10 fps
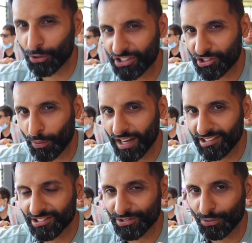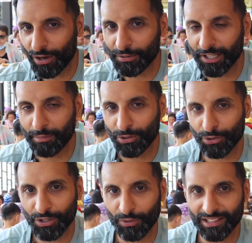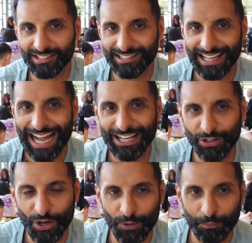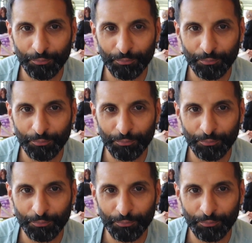naughty twice or are we going to be naughty once? I don't know.